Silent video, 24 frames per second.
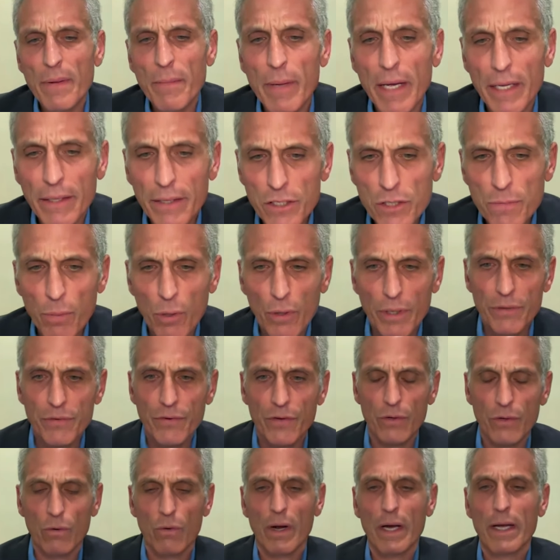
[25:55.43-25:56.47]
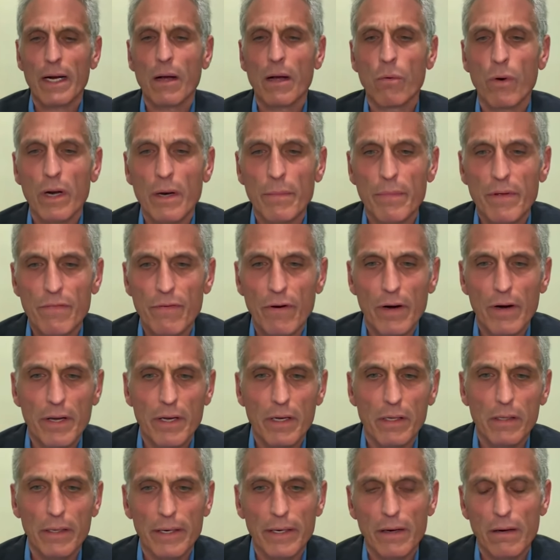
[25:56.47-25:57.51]
me make this point too, right? I want to be very
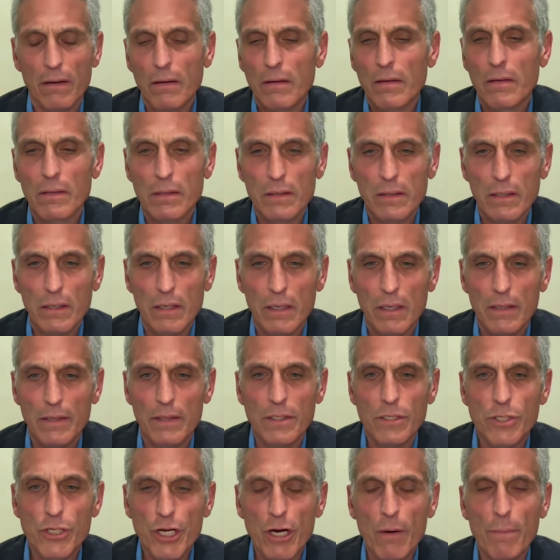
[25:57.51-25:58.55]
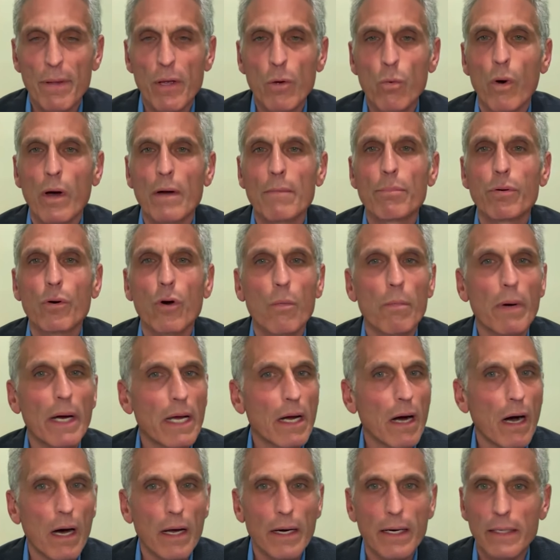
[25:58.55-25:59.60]
clear. The GLP 1
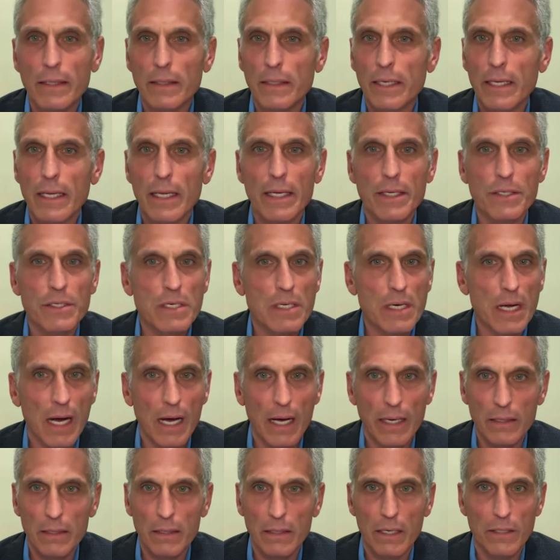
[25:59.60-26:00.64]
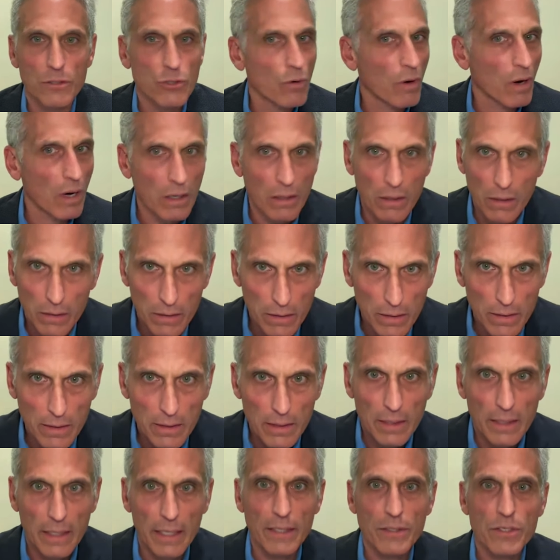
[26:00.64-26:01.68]
probiotic is not a drug,
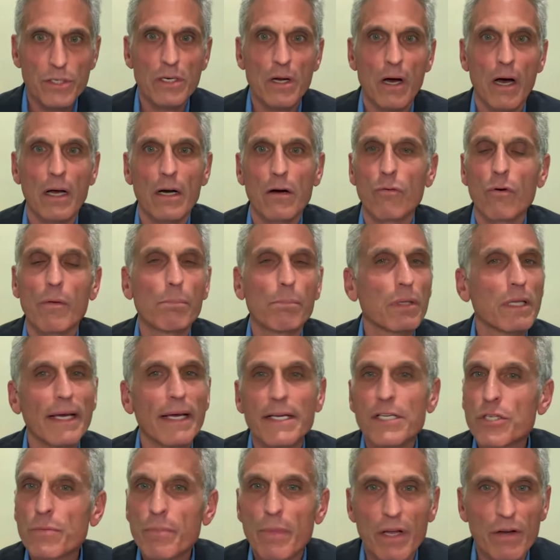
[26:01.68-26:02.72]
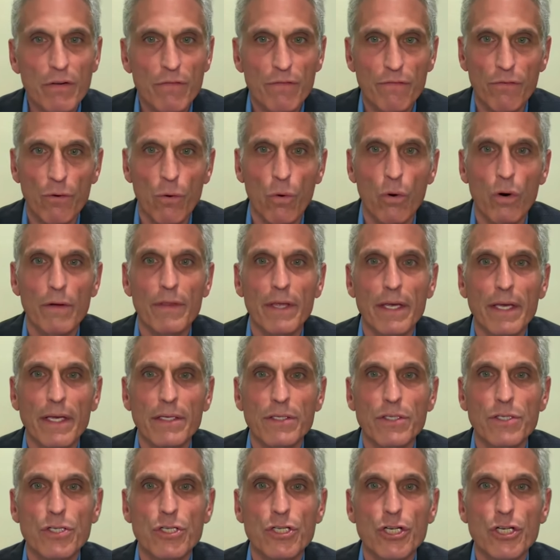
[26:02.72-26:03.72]
it's not a replacement for these